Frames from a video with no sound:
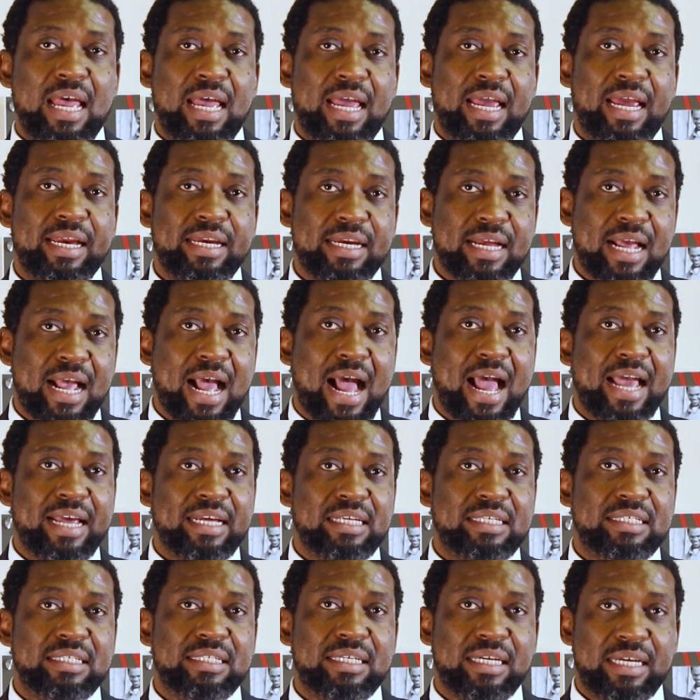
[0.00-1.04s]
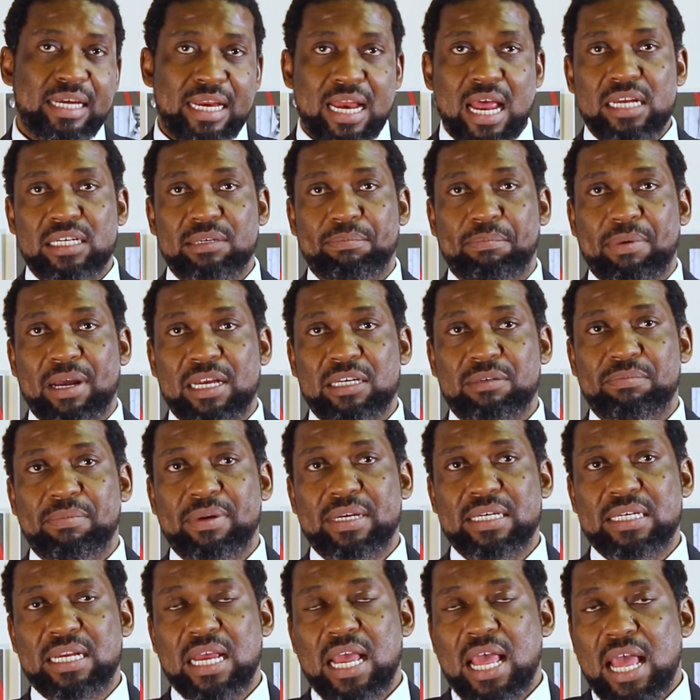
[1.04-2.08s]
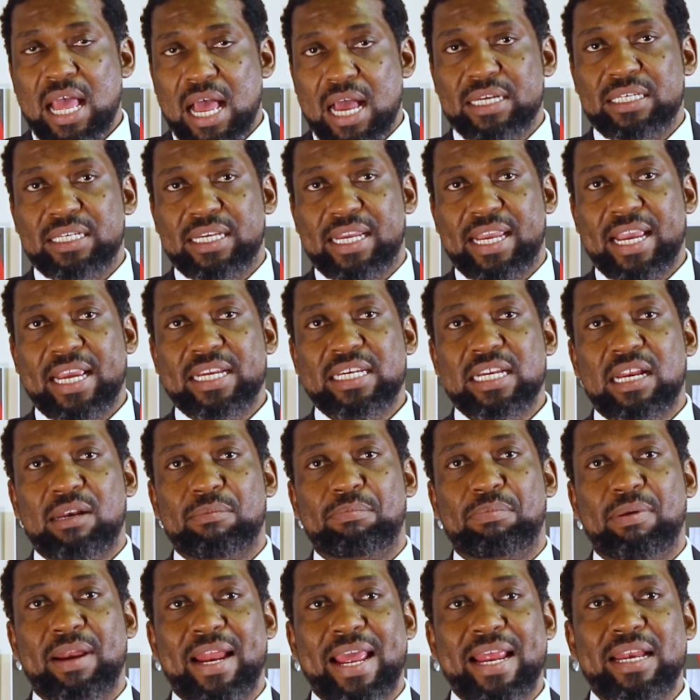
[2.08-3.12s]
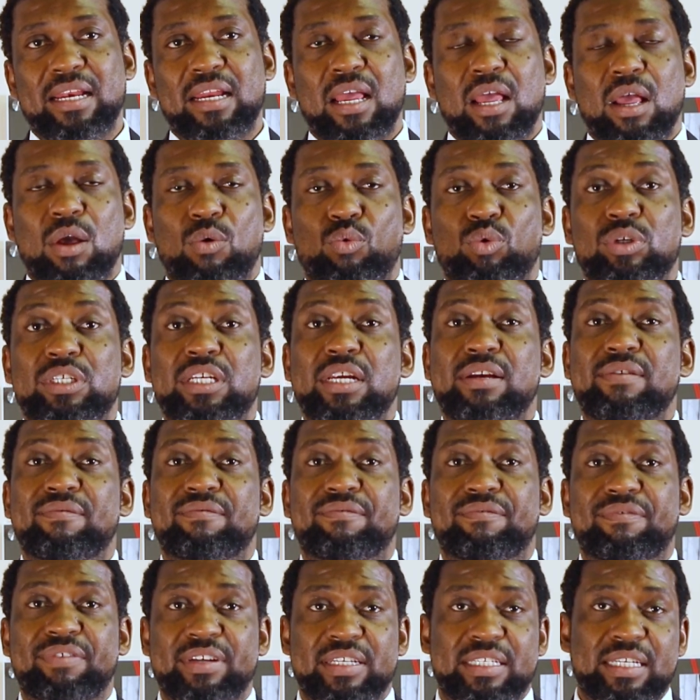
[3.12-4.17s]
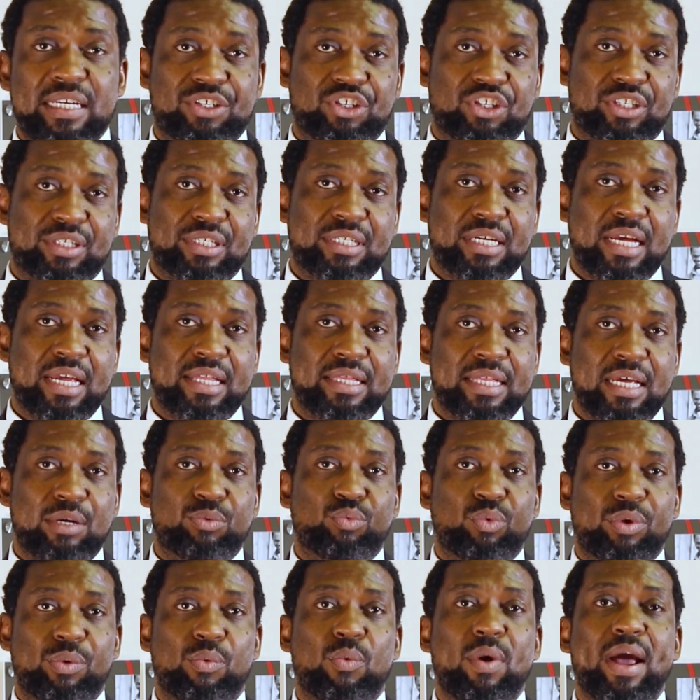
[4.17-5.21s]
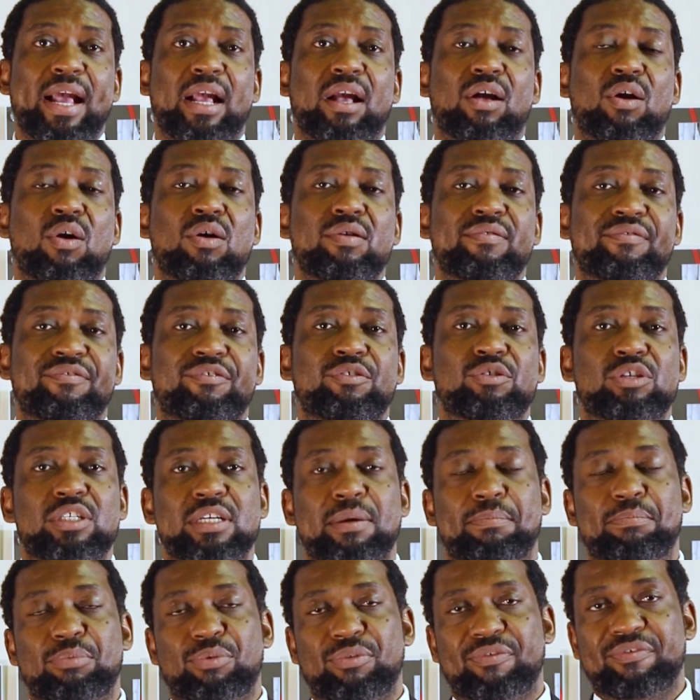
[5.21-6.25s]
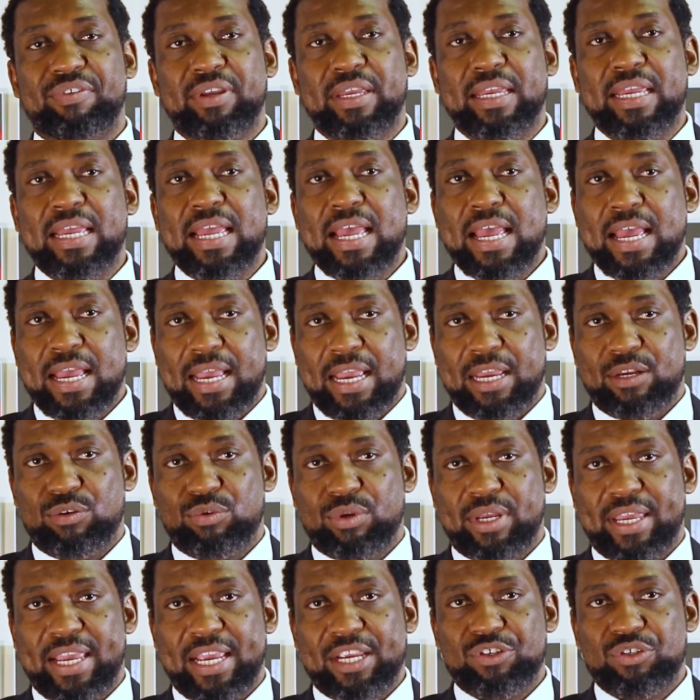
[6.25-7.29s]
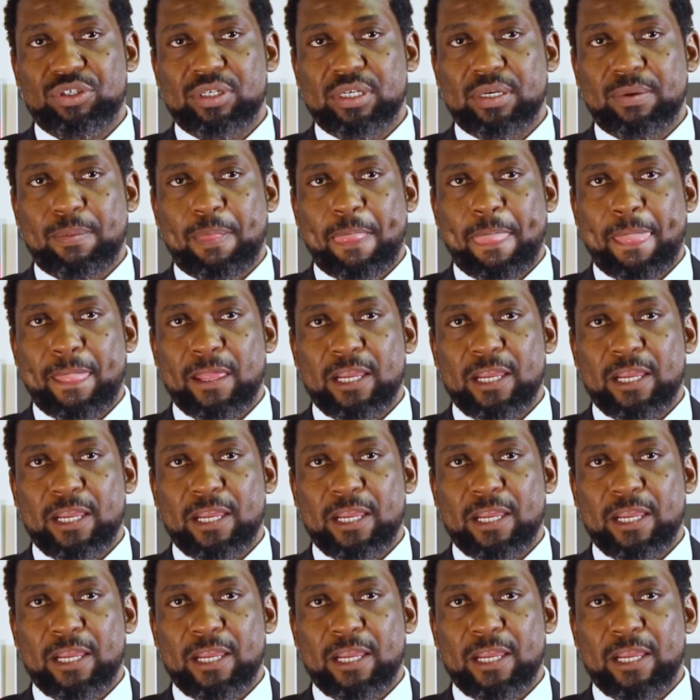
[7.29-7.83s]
and guides in our department, a decadal plan, which envisages that we work on future-proofing education.